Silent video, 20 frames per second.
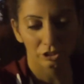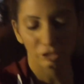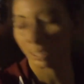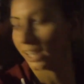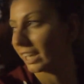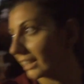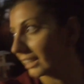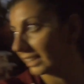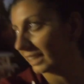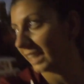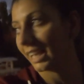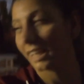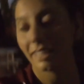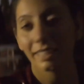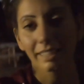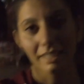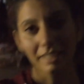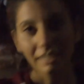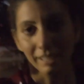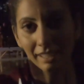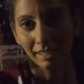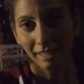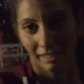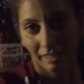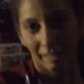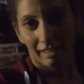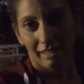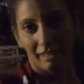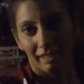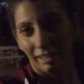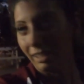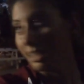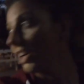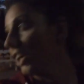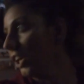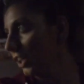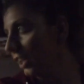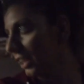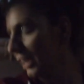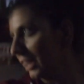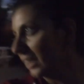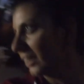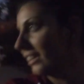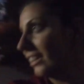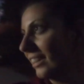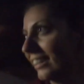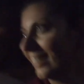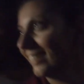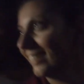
have to try it again earlier,